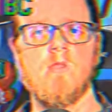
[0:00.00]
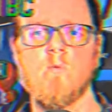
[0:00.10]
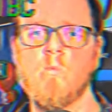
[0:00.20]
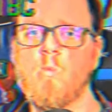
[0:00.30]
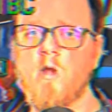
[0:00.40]

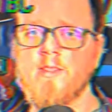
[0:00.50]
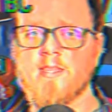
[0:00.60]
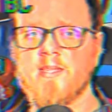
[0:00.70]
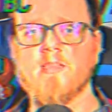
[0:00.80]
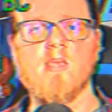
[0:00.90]
One
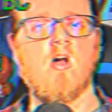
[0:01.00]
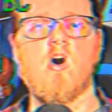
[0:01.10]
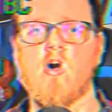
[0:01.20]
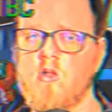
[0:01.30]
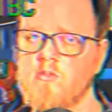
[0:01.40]
thing that
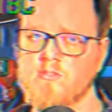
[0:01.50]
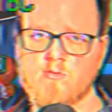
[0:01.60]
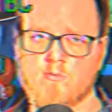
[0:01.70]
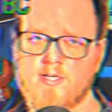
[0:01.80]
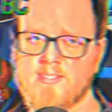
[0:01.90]
all
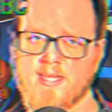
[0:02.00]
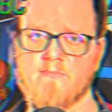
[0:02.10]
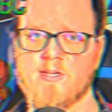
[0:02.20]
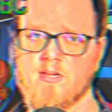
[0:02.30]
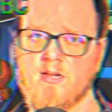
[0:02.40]
stories have
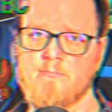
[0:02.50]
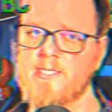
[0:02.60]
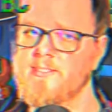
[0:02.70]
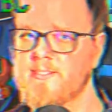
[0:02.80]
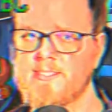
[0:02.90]
in common
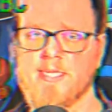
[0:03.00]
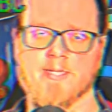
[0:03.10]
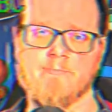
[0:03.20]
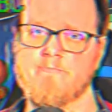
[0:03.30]
is a setting.